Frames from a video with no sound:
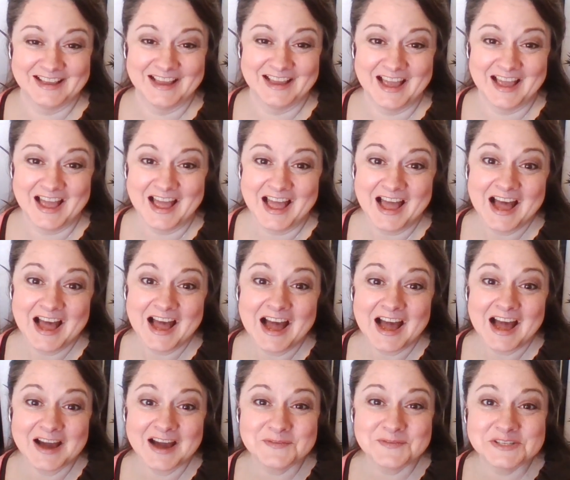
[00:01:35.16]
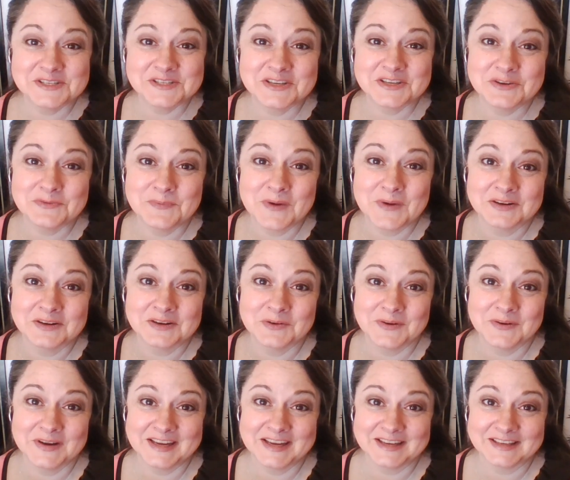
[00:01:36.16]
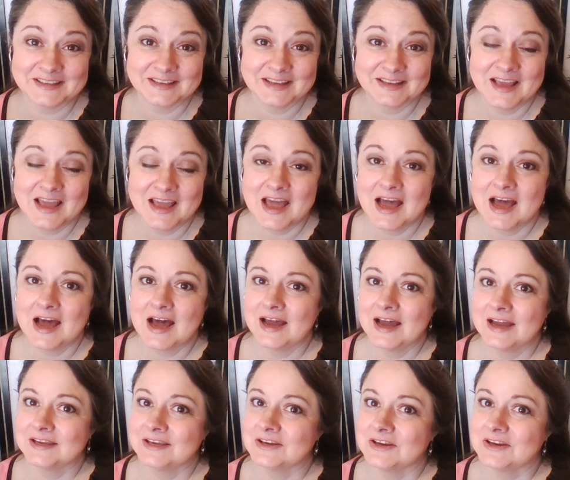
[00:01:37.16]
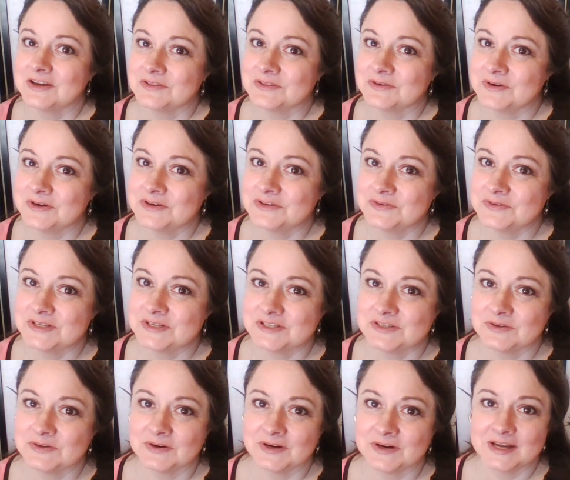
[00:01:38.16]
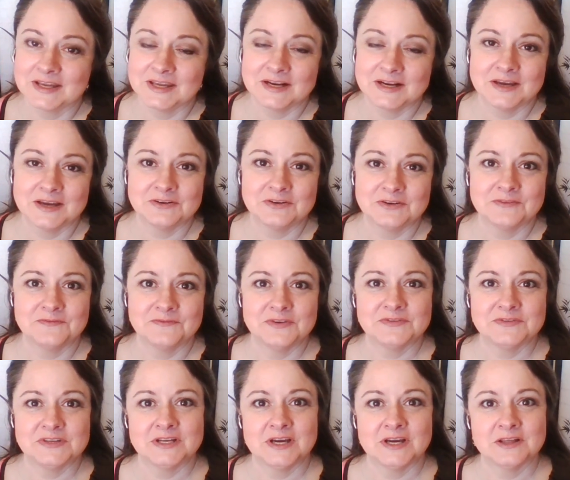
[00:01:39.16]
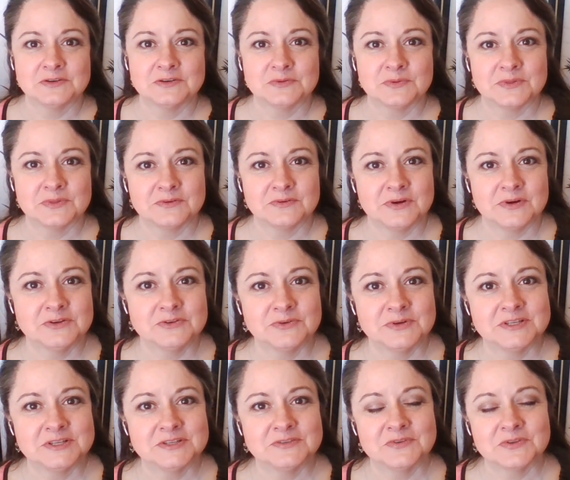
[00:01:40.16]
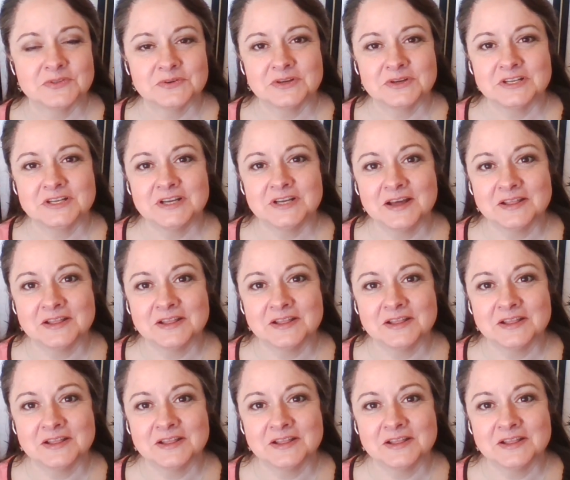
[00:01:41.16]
I was a coupon queen. I could go to the grocery store and get $150 worth of groceries for $30.